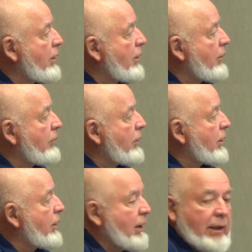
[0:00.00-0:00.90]

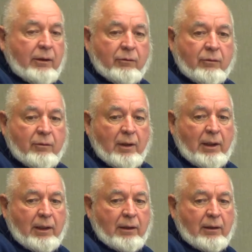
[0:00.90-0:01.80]
we're kind of
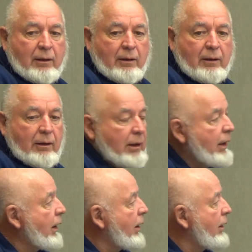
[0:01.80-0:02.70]
stuck,
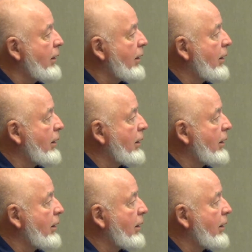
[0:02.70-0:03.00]
and